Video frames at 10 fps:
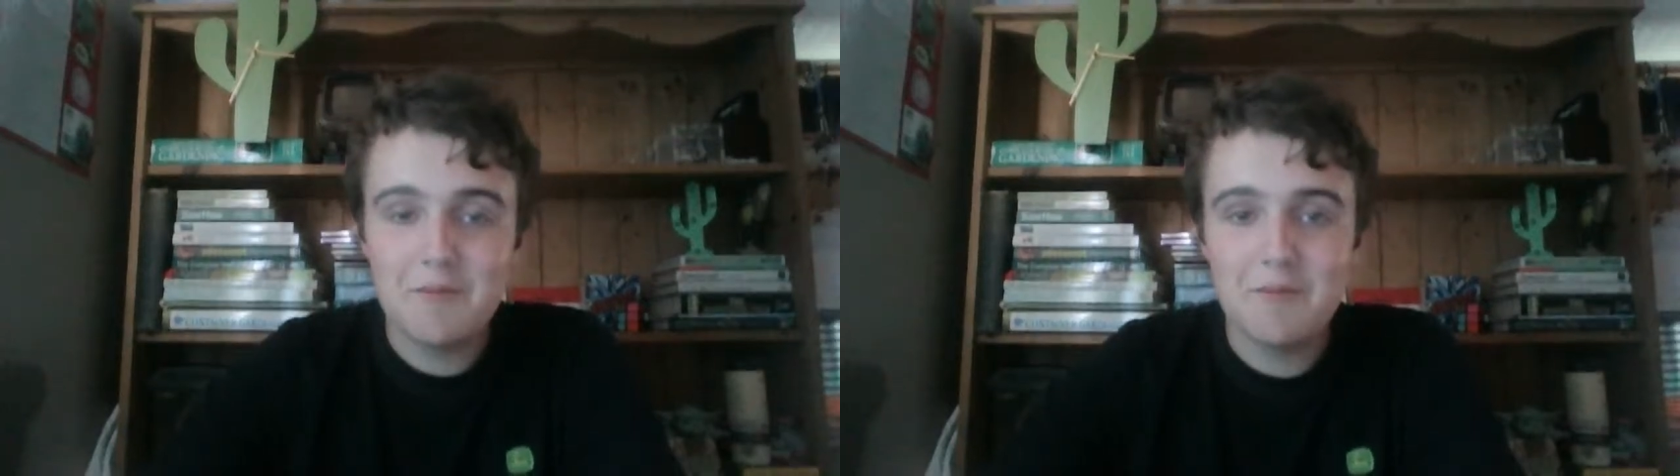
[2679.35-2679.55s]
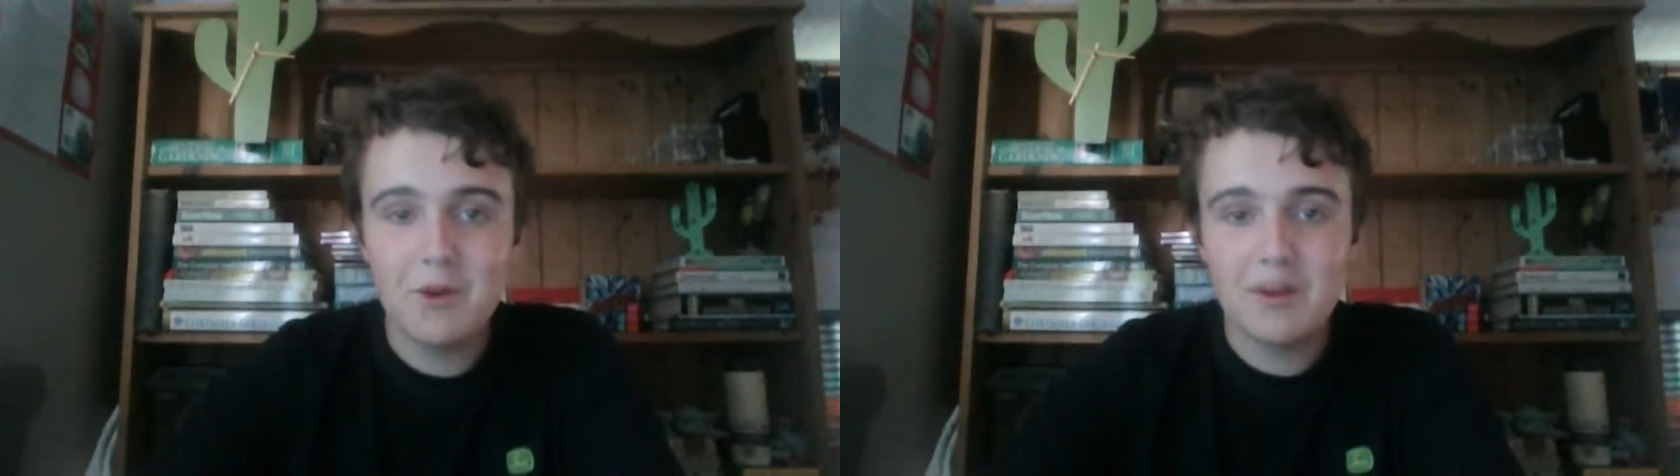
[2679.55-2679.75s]

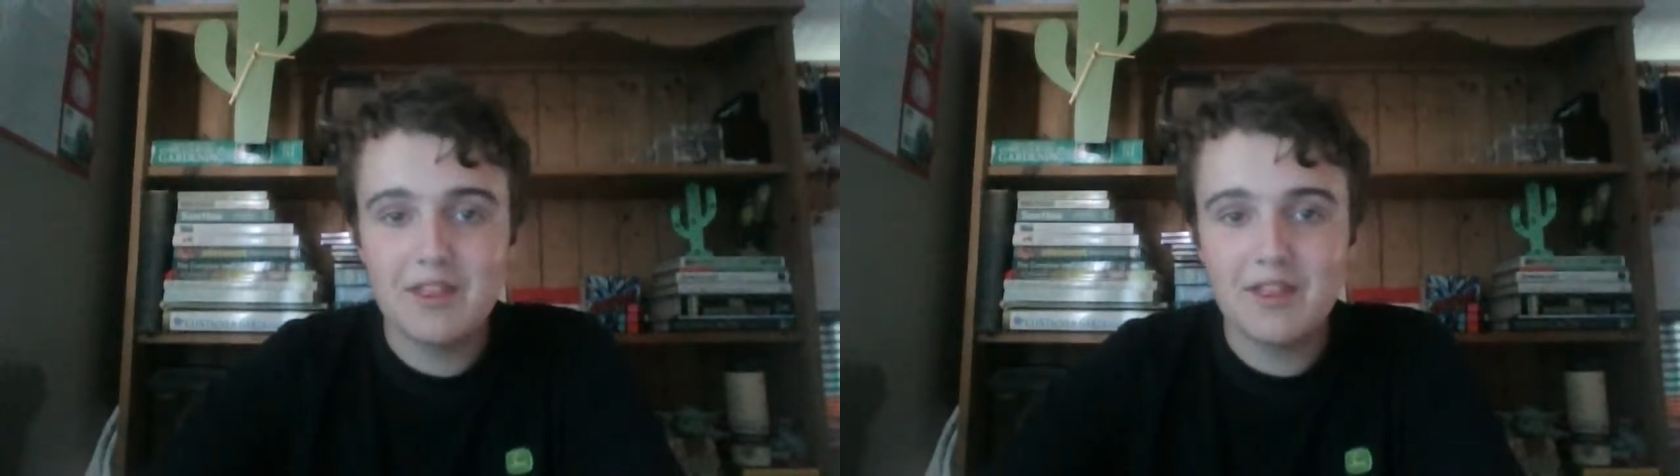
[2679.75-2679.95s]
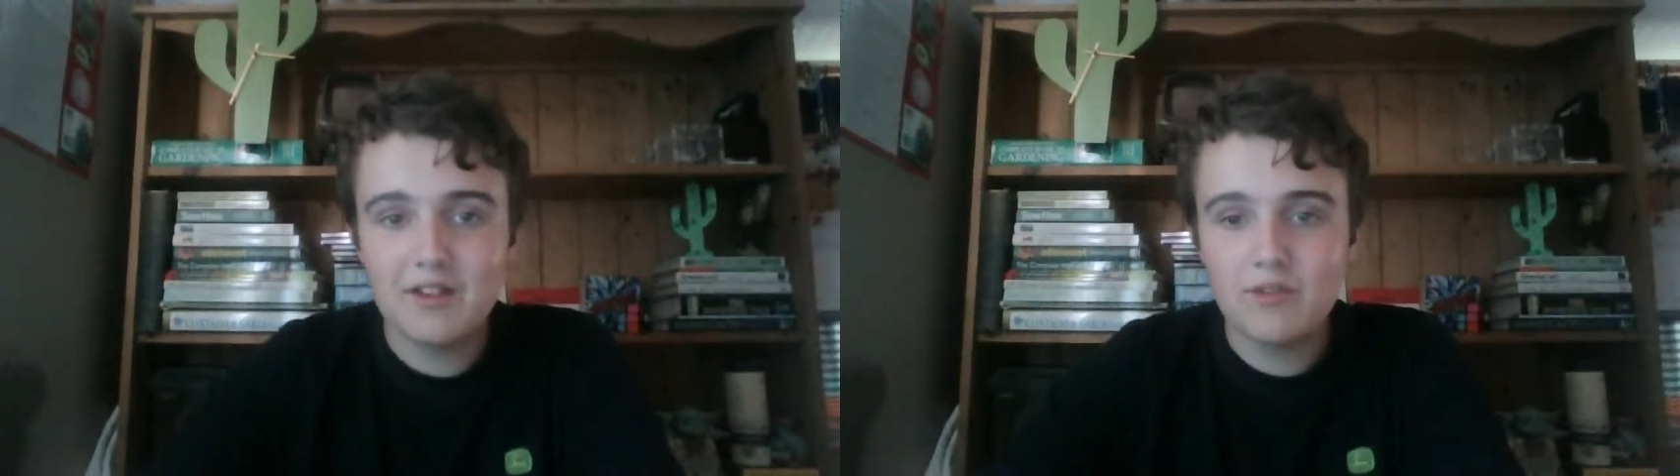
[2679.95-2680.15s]
been building
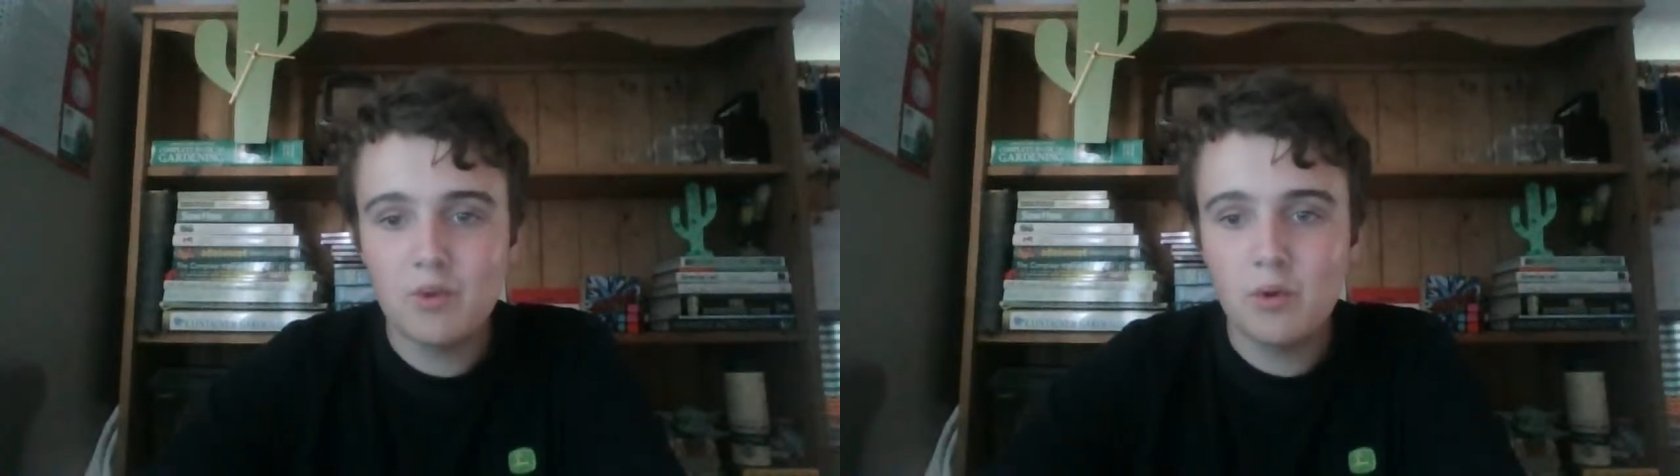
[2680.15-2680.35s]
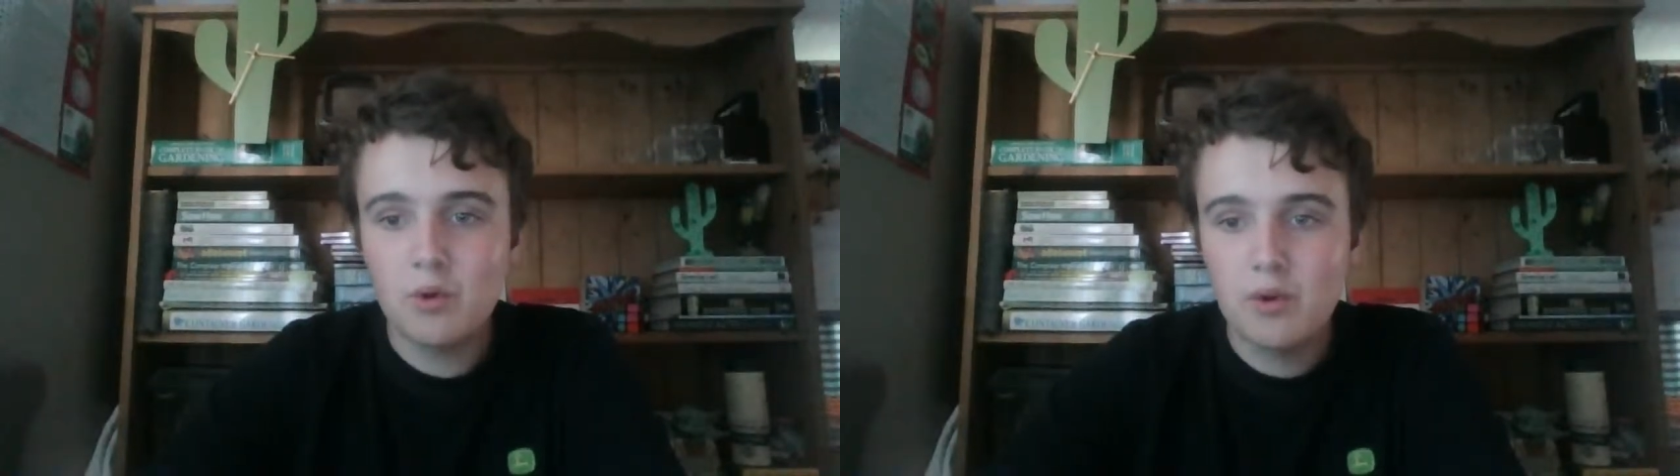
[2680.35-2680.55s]
things
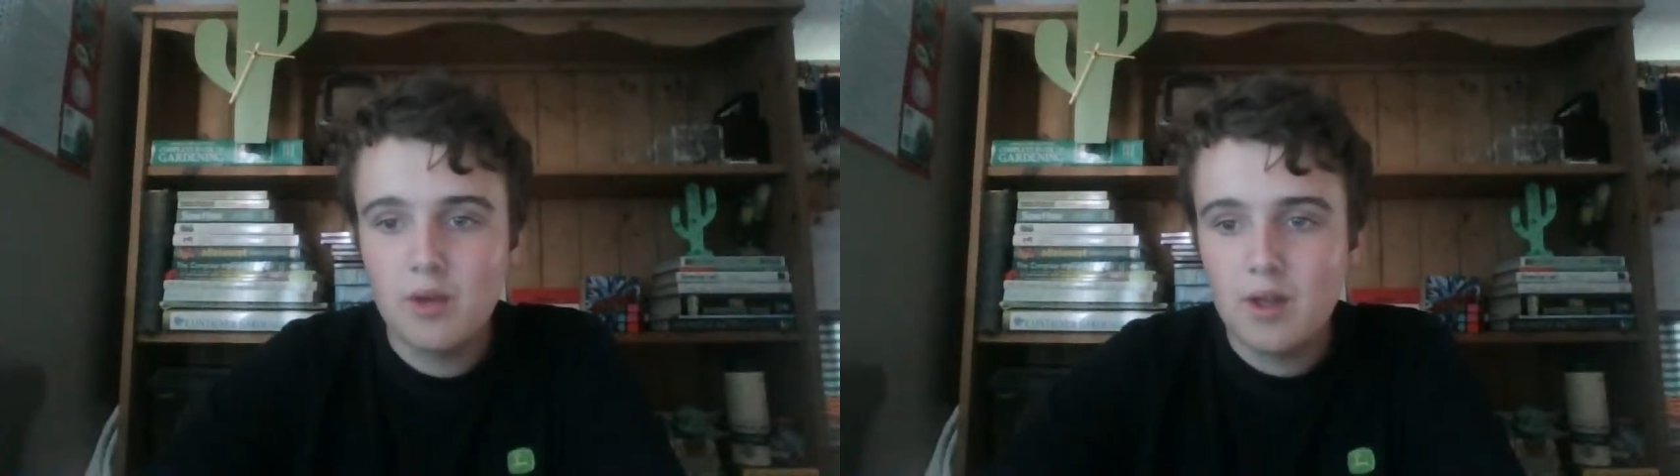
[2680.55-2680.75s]
for